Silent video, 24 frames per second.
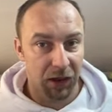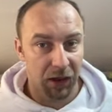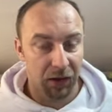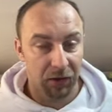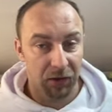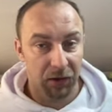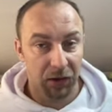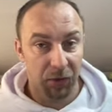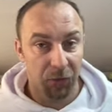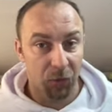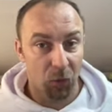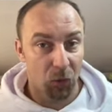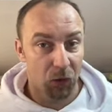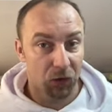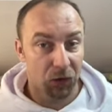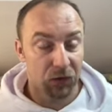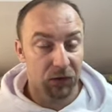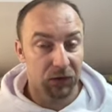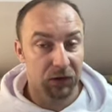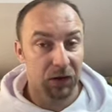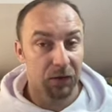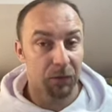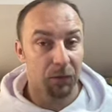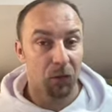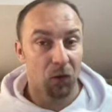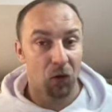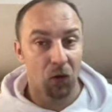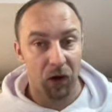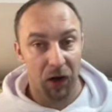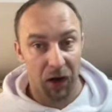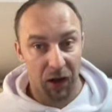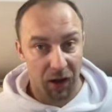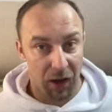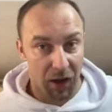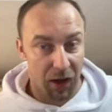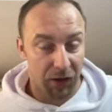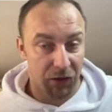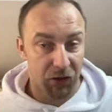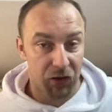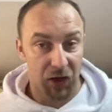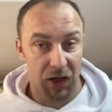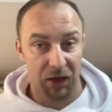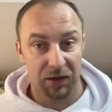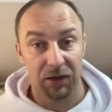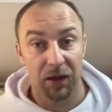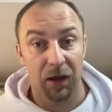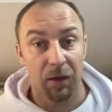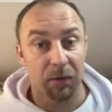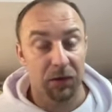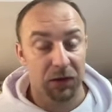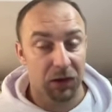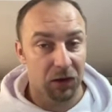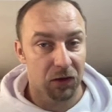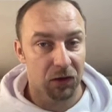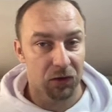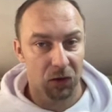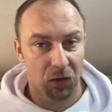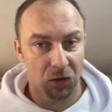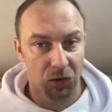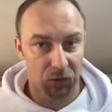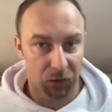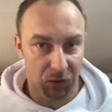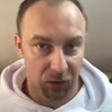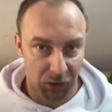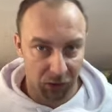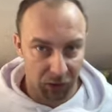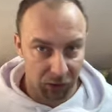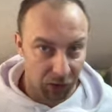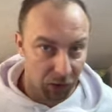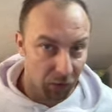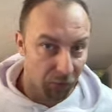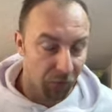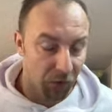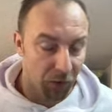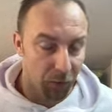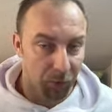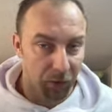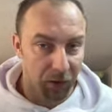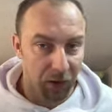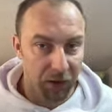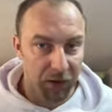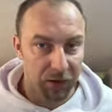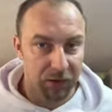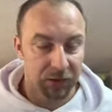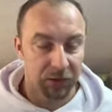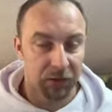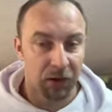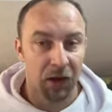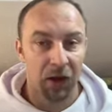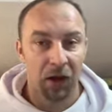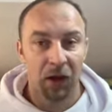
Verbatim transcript: And And if you want to see more A I chess games, here's also the link of our playlist.